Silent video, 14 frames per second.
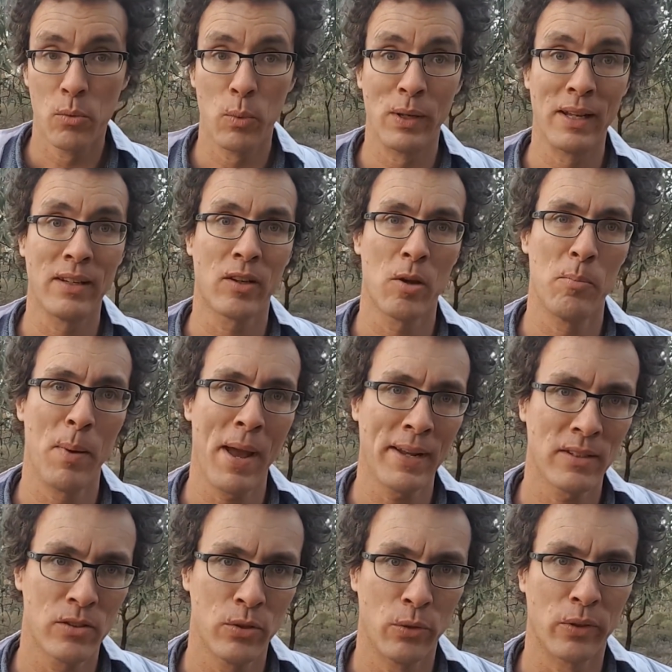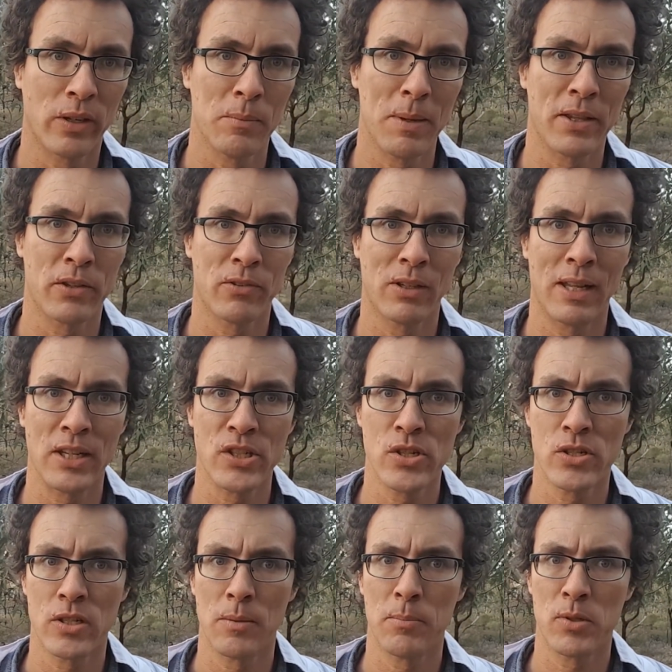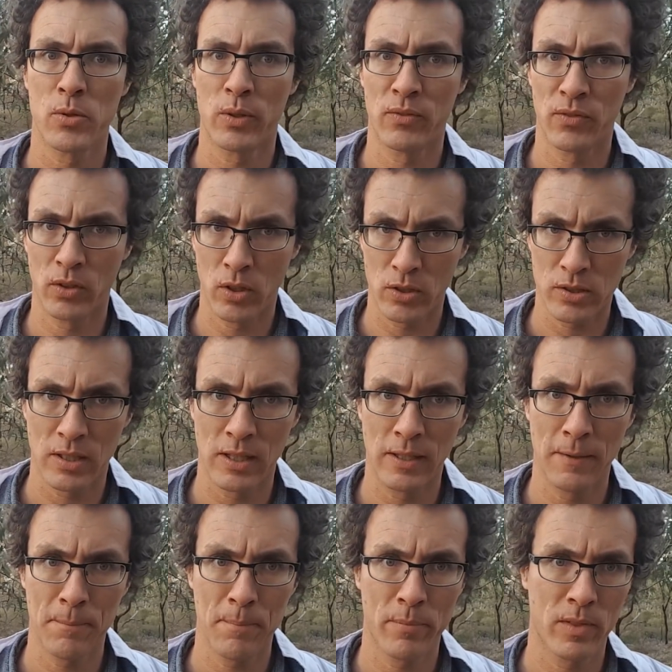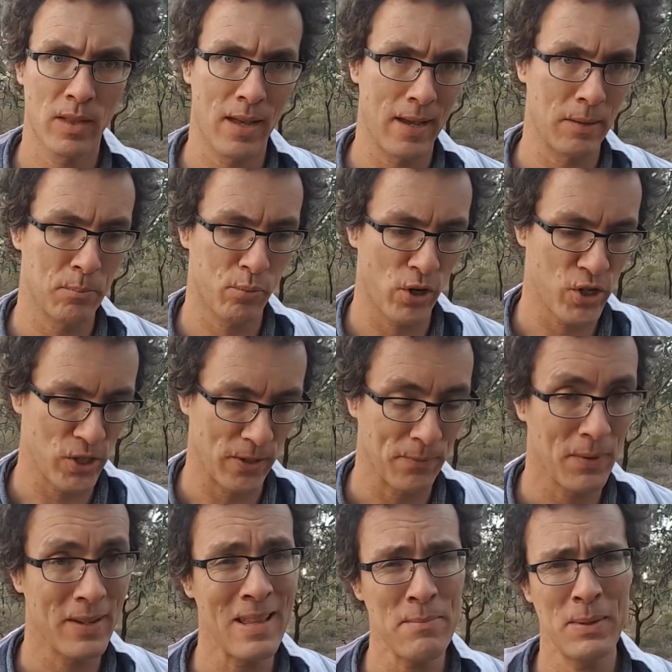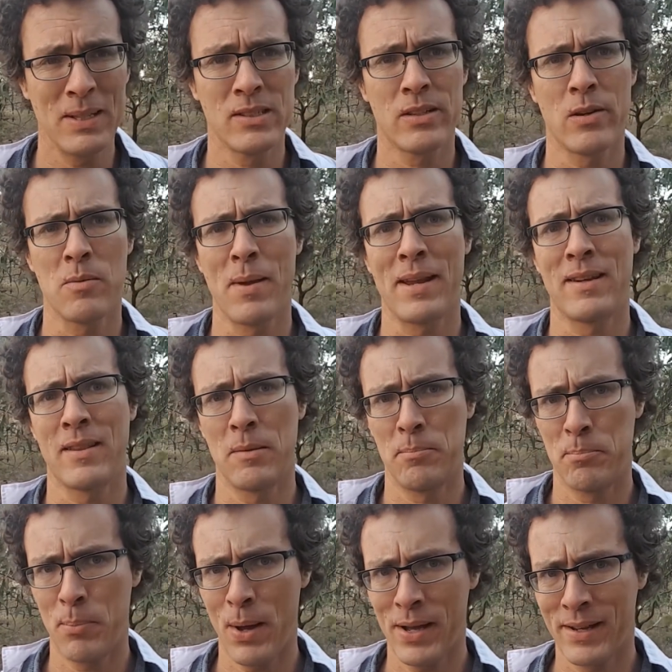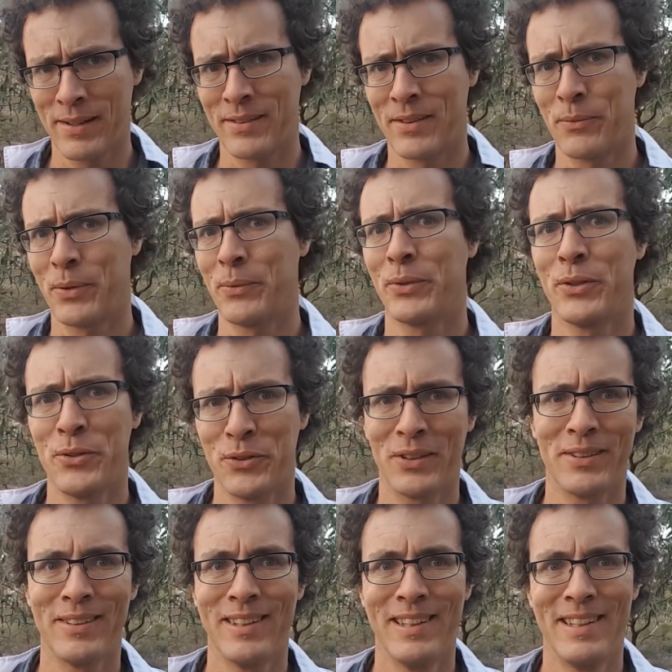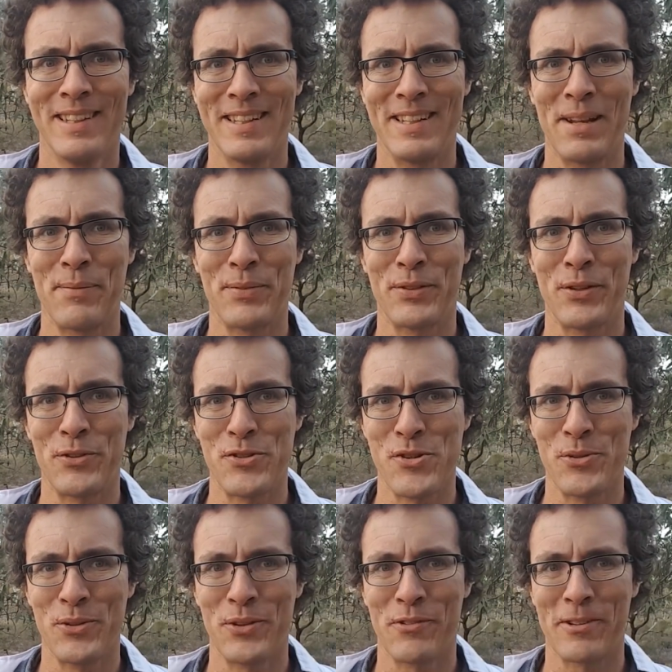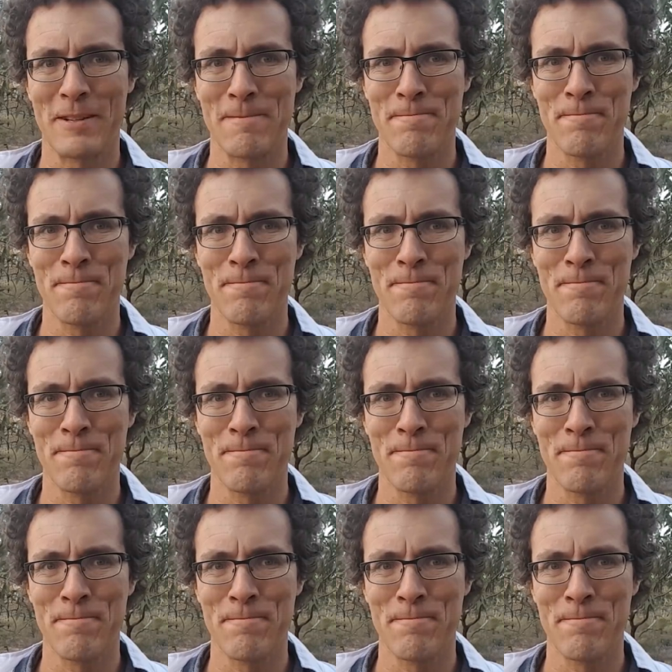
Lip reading: we need to go back to talking about the relationship between velocity and pressure. And that means going back to the bucket that we were using in episodes 2 and 3.